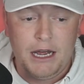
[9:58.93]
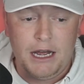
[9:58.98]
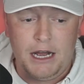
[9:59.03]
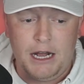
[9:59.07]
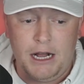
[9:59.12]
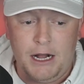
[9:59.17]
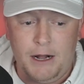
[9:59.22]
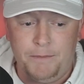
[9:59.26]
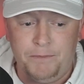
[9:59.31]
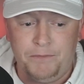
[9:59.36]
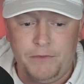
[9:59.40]

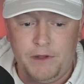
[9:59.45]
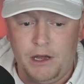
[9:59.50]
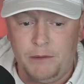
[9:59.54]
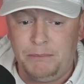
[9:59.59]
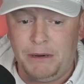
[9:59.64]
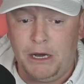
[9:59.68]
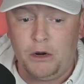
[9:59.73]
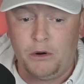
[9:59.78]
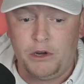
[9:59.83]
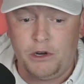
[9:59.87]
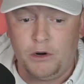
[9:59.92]

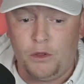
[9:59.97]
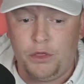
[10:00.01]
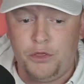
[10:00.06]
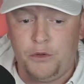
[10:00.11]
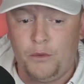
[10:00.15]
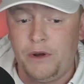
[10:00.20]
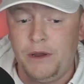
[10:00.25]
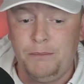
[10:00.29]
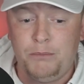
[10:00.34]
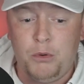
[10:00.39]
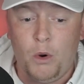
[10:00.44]
about, you know,
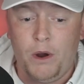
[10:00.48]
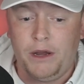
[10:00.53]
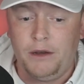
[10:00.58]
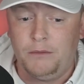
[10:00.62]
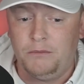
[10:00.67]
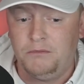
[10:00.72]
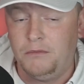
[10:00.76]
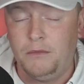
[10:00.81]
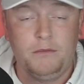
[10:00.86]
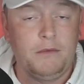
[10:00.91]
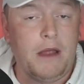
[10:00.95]

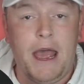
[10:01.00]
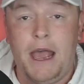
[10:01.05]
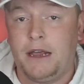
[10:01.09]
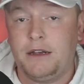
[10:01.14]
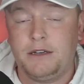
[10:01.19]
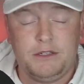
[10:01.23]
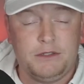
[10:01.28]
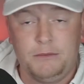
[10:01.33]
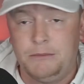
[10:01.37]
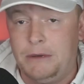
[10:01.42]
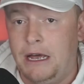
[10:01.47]

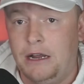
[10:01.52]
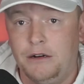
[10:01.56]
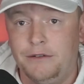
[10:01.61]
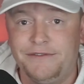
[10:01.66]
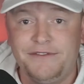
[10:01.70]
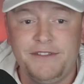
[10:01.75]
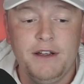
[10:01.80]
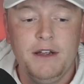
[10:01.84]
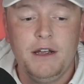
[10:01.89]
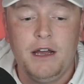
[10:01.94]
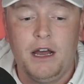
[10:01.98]
3.x
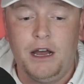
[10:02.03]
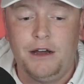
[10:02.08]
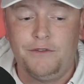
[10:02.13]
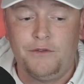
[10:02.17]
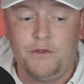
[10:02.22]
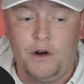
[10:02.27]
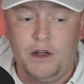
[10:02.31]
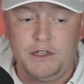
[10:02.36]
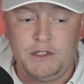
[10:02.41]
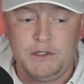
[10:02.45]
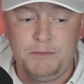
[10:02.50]
amount
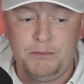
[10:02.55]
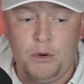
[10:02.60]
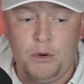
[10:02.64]
of runs